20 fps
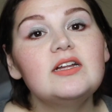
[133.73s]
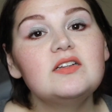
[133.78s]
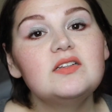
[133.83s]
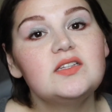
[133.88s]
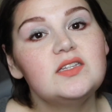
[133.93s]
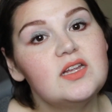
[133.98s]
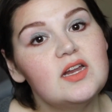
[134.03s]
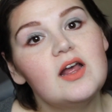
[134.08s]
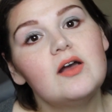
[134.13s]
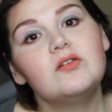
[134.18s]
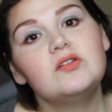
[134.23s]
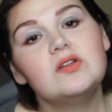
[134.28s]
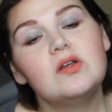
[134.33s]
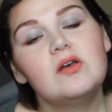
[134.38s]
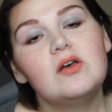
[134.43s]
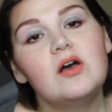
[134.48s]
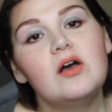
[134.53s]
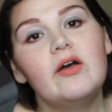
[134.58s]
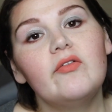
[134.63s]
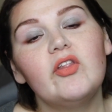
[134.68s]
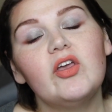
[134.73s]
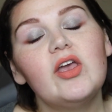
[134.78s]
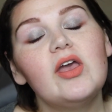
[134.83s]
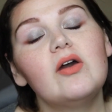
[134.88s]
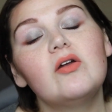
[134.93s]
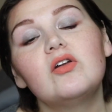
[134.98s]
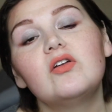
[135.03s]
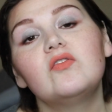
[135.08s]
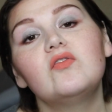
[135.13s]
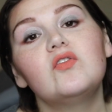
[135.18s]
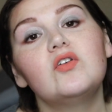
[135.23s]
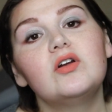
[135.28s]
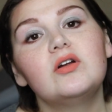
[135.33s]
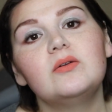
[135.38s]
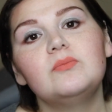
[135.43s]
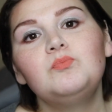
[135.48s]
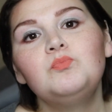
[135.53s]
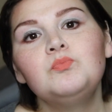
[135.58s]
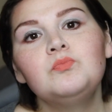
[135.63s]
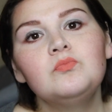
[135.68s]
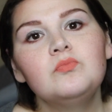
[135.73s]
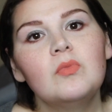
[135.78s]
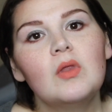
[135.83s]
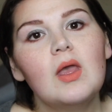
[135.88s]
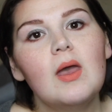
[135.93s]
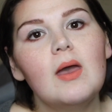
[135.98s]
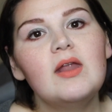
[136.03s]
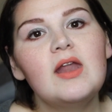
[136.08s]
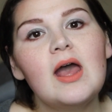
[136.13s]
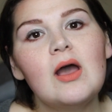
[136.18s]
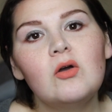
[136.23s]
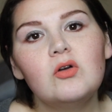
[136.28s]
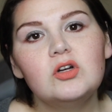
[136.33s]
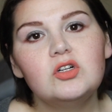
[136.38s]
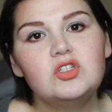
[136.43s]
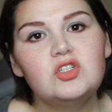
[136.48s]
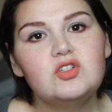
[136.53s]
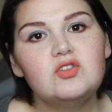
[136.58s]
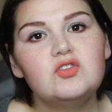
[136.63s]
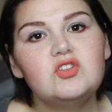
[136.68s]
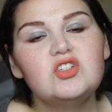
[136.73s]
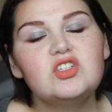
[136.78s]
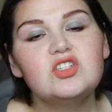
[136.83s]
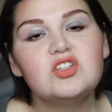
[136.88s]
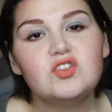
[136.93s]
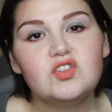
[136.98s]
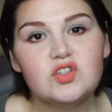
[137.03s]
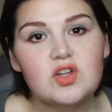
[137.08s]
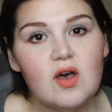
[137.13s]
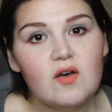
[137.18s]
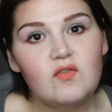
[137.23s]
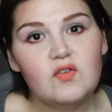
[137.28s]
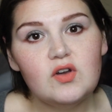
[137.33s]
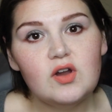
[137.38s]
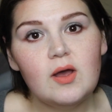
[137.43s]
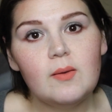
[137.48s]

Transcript: it sit out on the counter for an hour or two just to soften